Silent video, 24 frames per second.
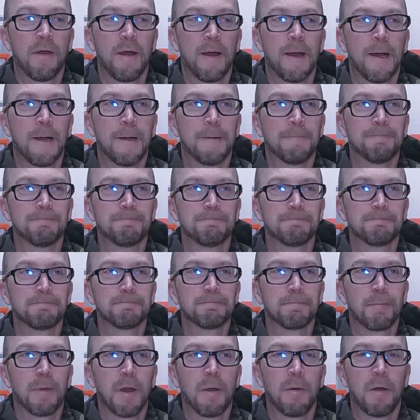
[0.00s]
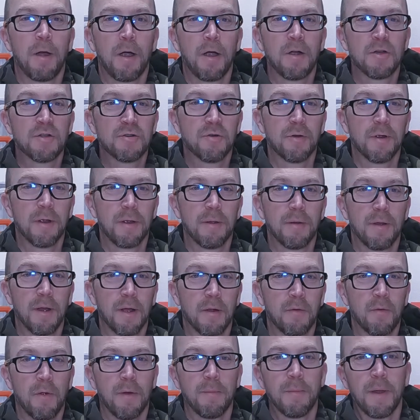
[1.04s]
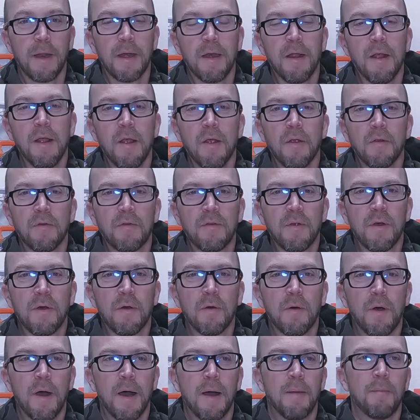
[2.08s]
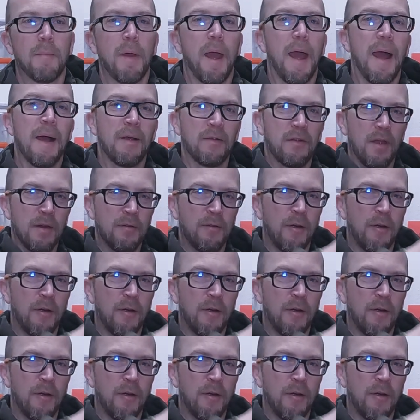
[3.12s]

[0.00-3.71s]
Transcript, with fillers: um, uh, archery equipment. So um, as I